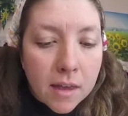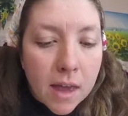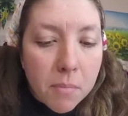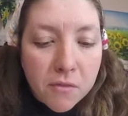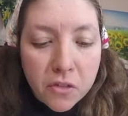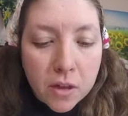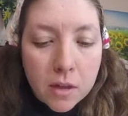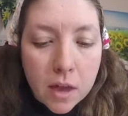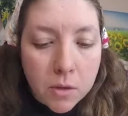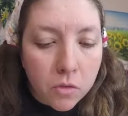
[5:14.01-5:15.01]
camp, fishing camp,
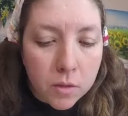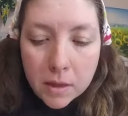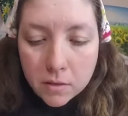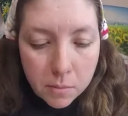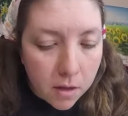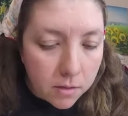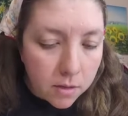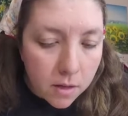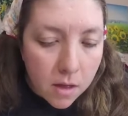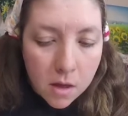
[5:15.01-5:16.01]
canoe trip, using the pots,
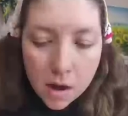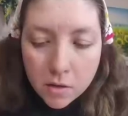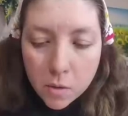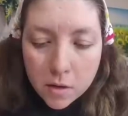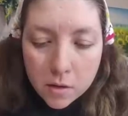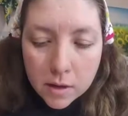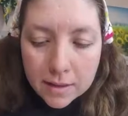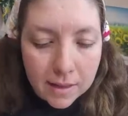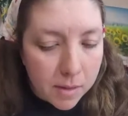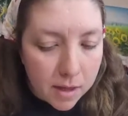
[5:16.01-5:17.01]
underwater,
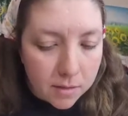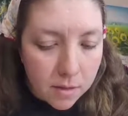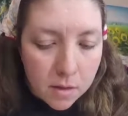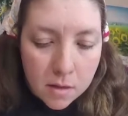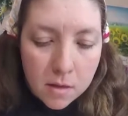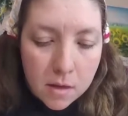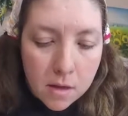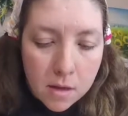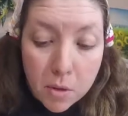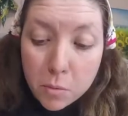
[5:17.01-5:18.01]
and glory
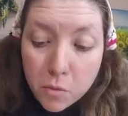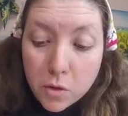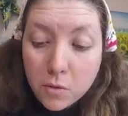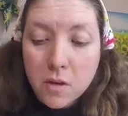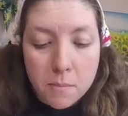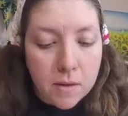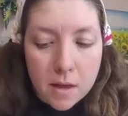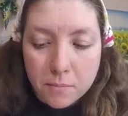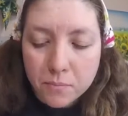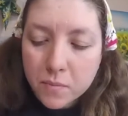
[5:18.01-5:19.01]
pads, butter before toast
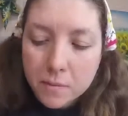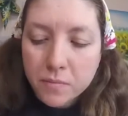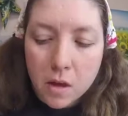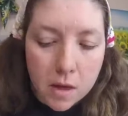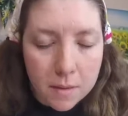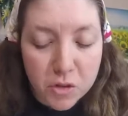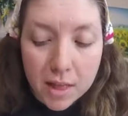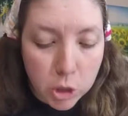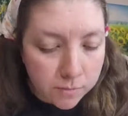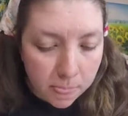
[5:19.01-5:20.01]
challenge, yip yip
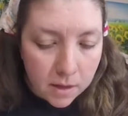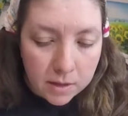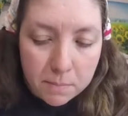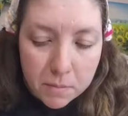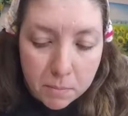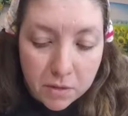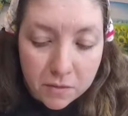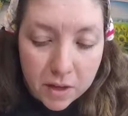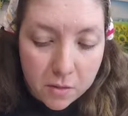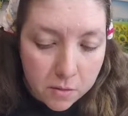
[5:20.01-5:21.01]
music
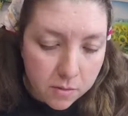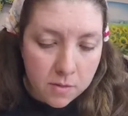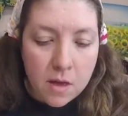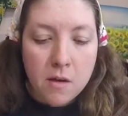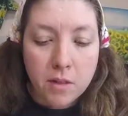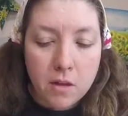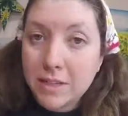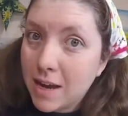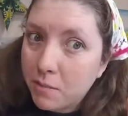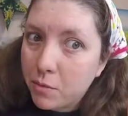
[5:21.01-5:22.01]
video,
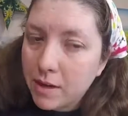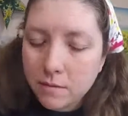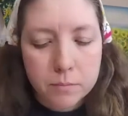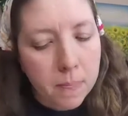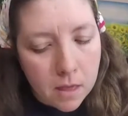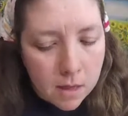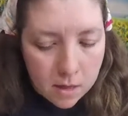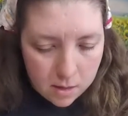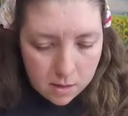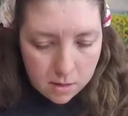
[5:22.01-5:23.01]
vlog times three,
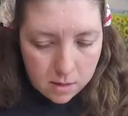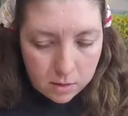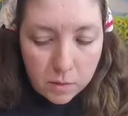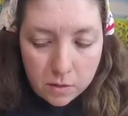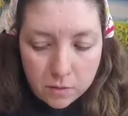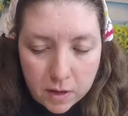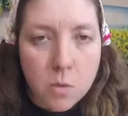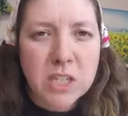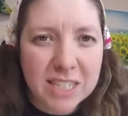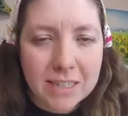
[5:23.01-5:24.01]
New Year's video,
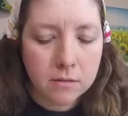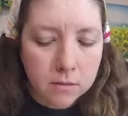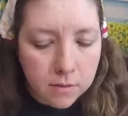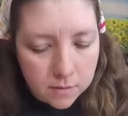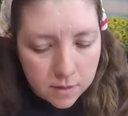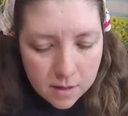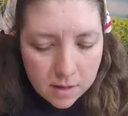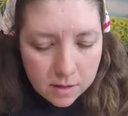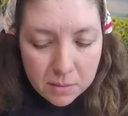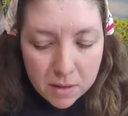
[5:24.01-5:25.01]
done.
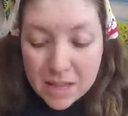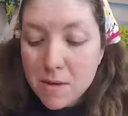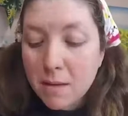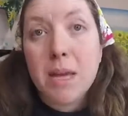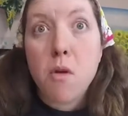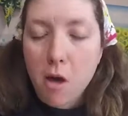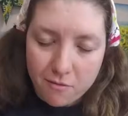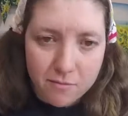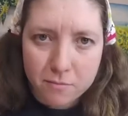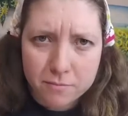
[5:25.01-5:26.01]
Yip yip T-Man meme ripoff.
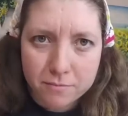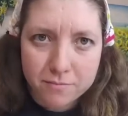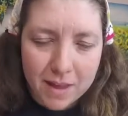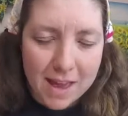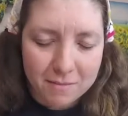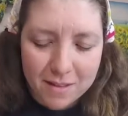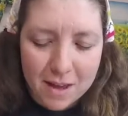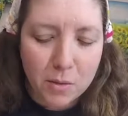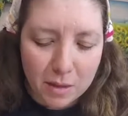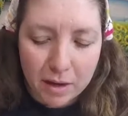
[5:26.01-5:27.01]
Yeah, I know
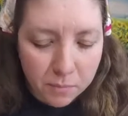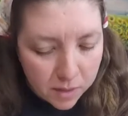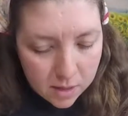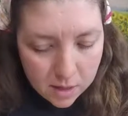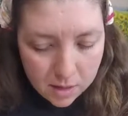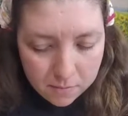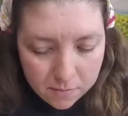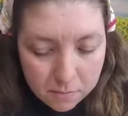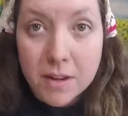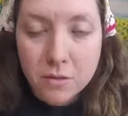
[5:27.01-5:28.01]
what they mean.
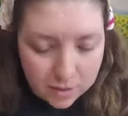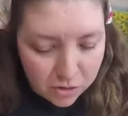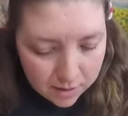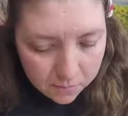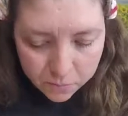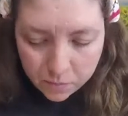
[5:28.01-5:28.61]
Bunnies with Jen,